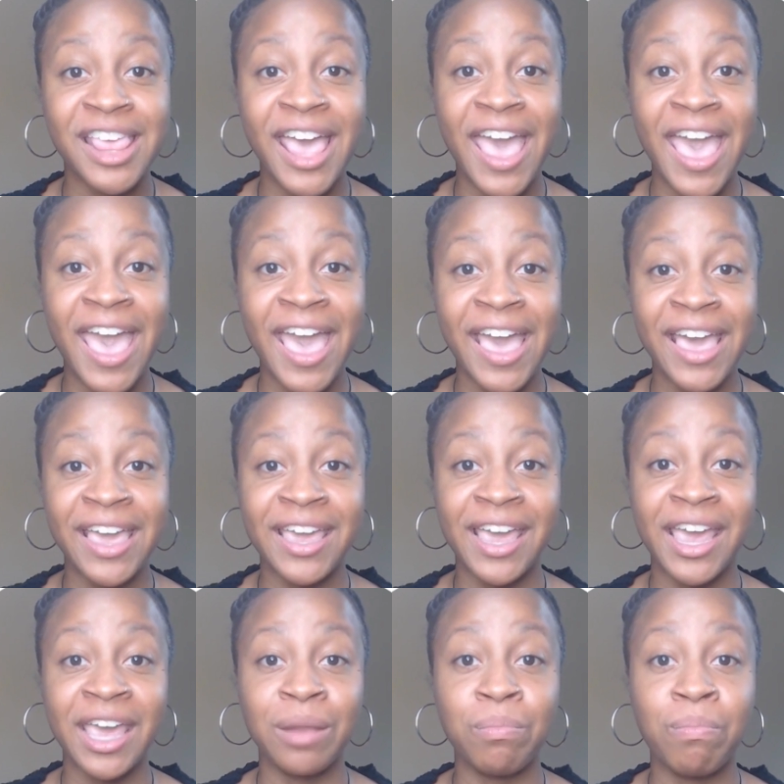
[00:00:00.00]
The A
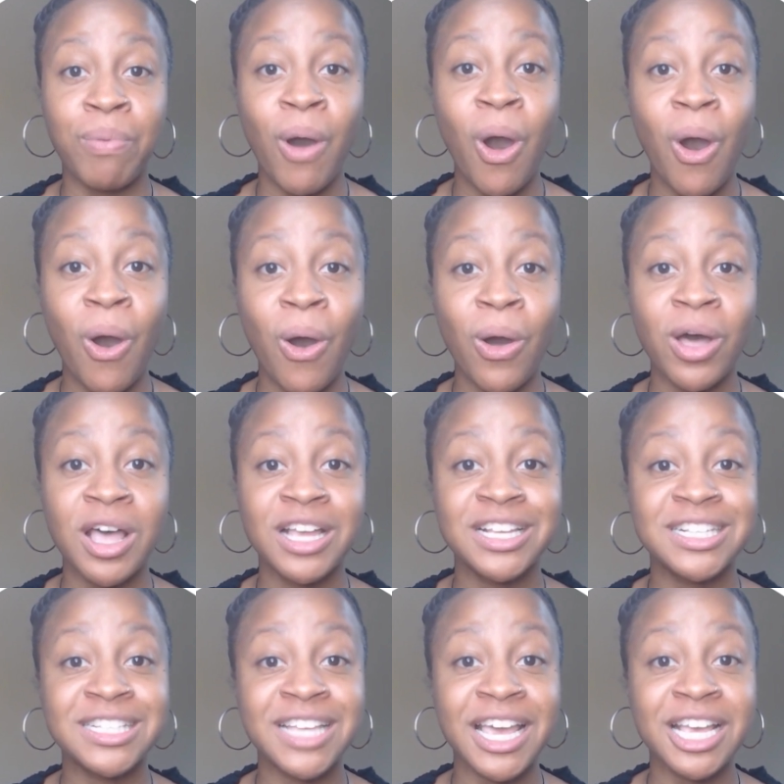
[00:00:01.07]
in ball
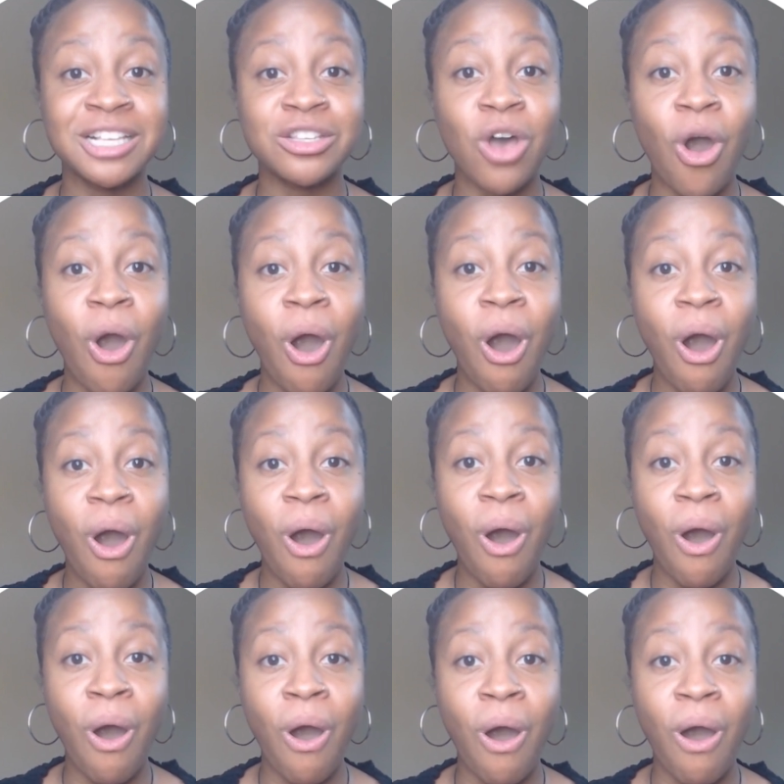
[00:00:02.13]
says
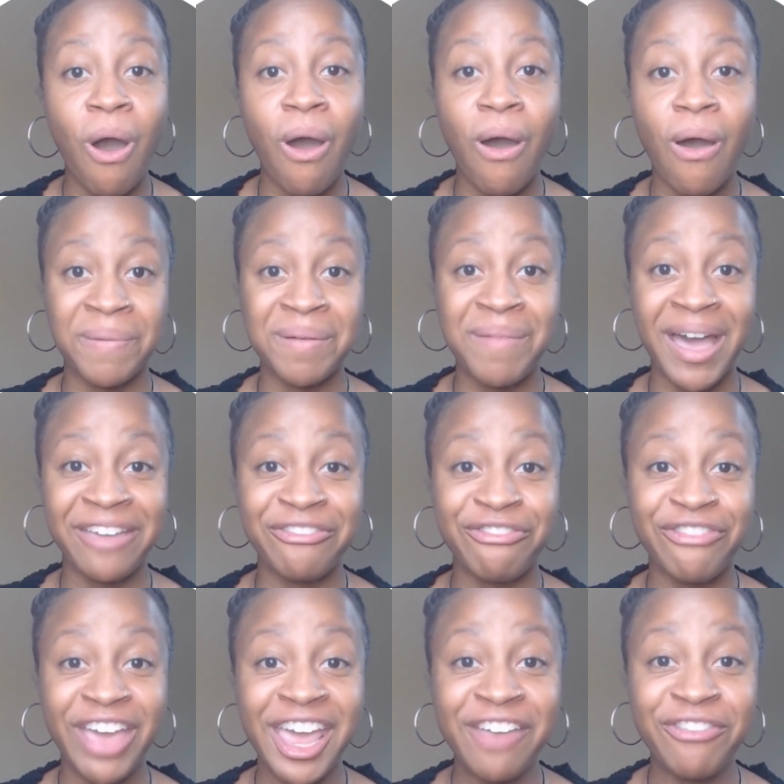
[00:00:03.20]
aw. But my
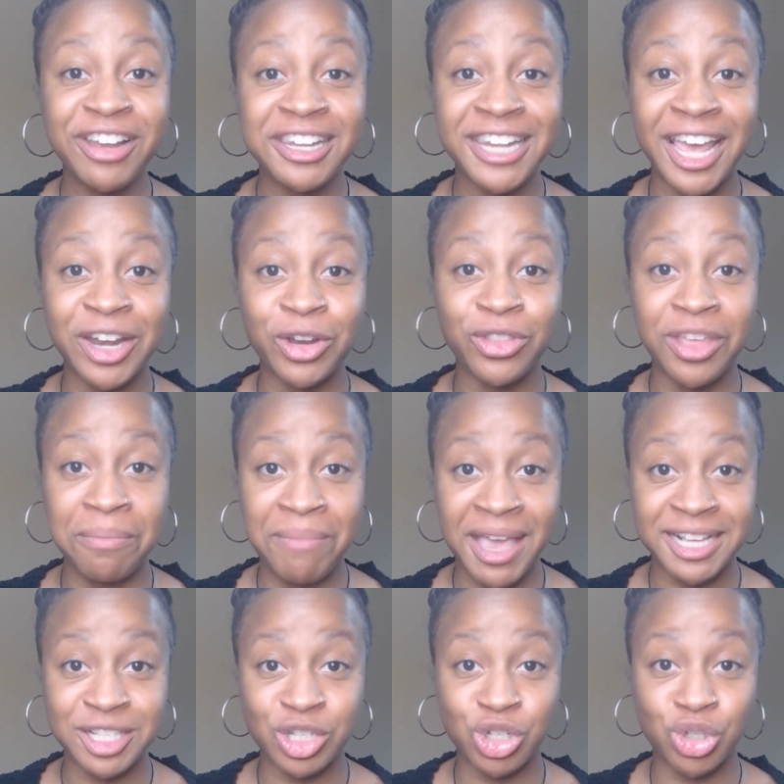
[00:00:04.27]
favorite letter that
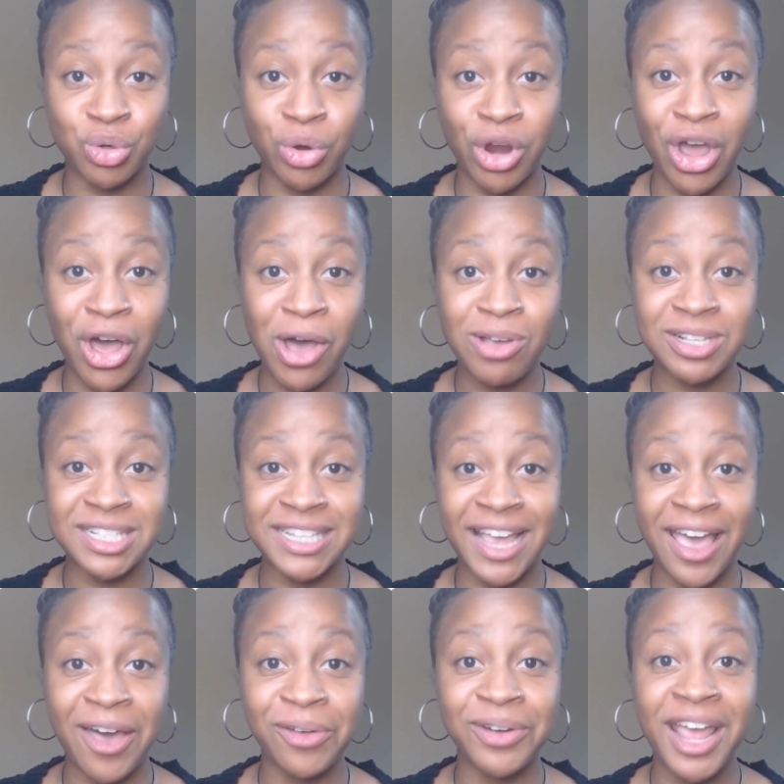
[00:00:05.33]
makes a short O
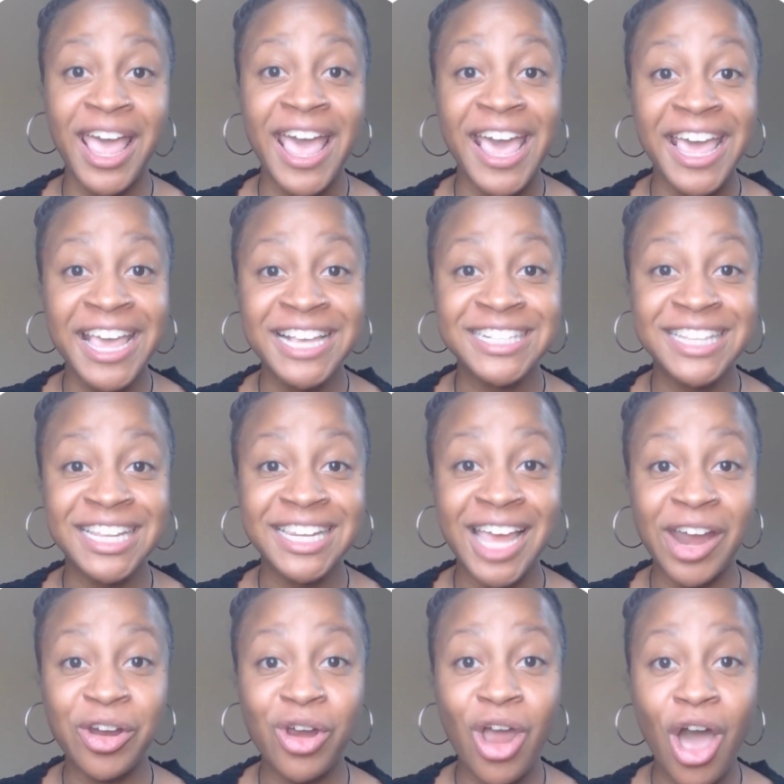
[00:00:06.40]
sound is the
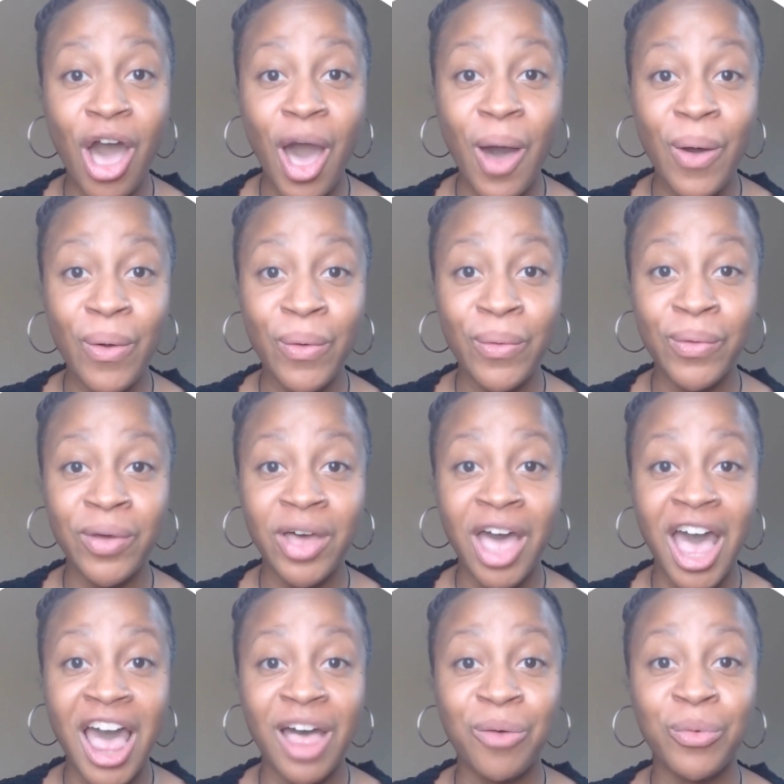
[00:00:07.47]
letter O.
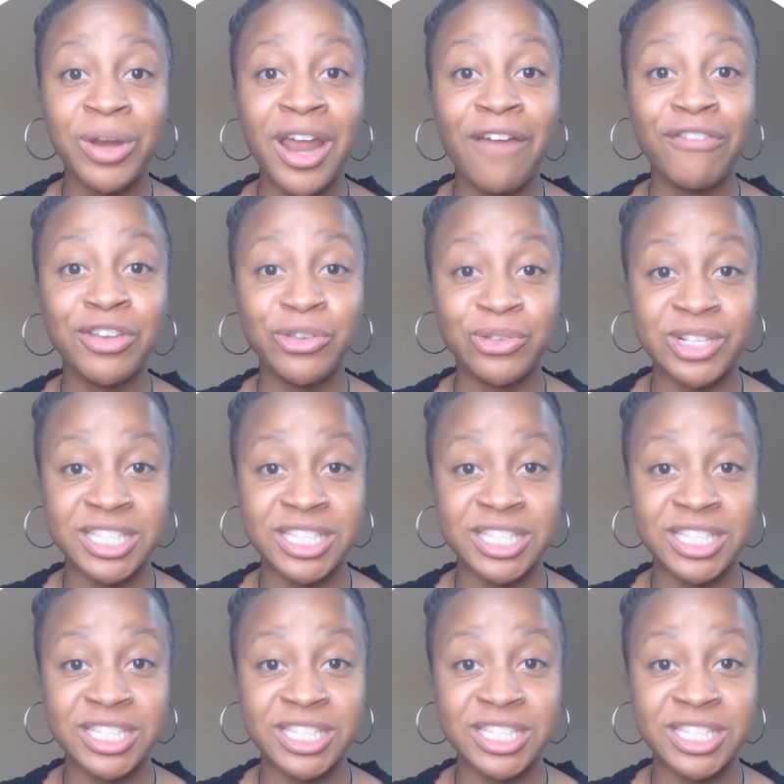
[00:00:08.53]
Whenever you